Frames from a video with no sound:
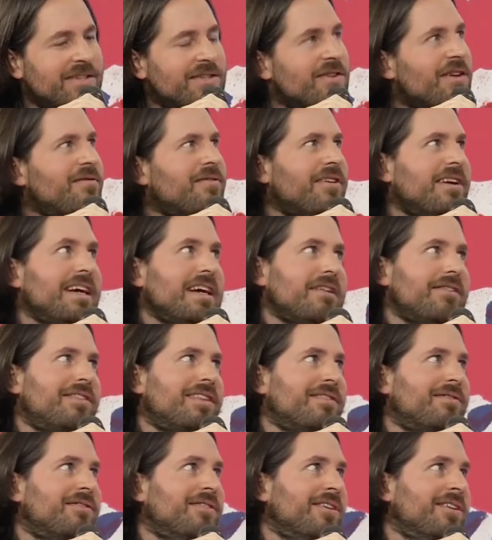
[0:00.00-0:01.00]
not very healthy
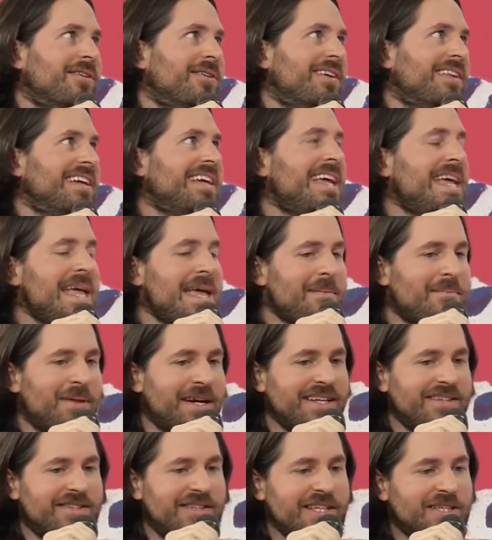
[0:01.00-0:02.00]
for you, right? But
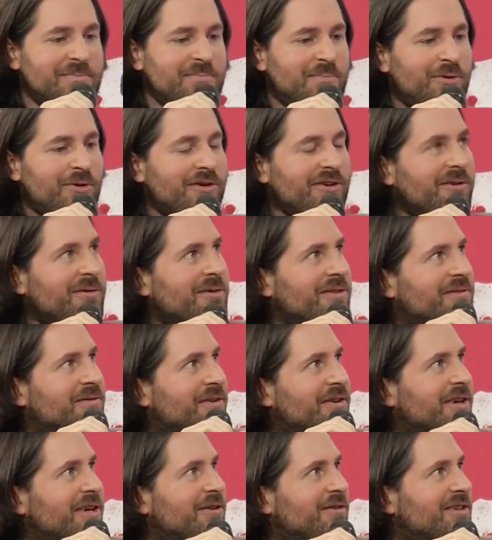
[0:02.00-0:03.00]
it's this pork with
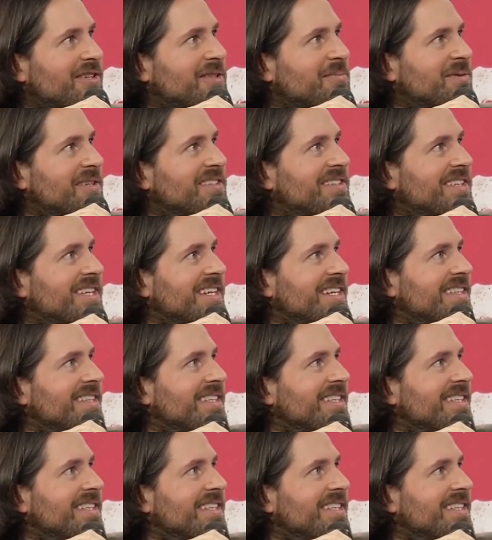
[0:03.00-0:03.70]
very crispy skin.